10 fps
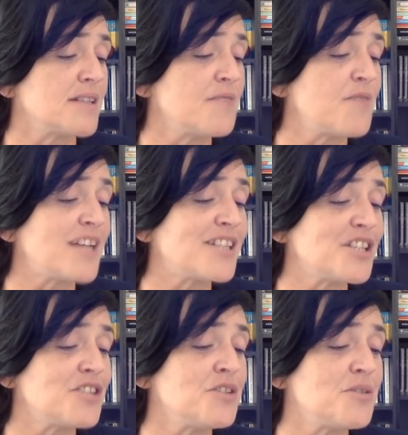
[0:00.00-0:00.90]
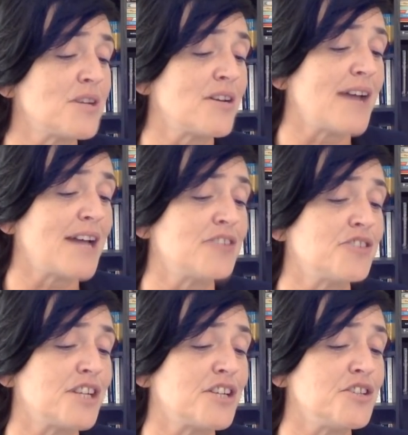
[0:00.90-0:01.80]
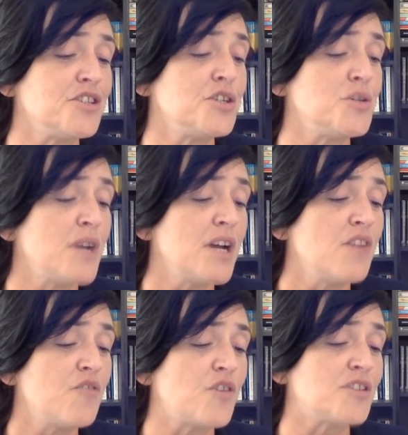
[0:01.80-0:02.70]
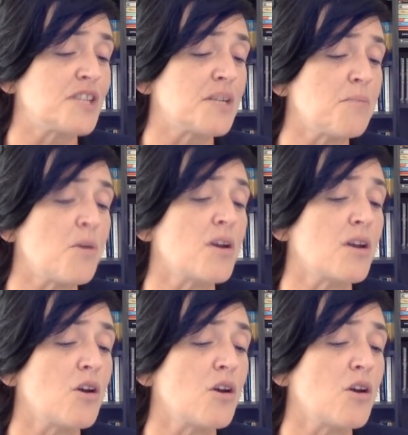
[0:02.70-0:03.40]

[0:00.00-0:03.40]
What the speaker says: Invest in nuclear energy and a new funding model.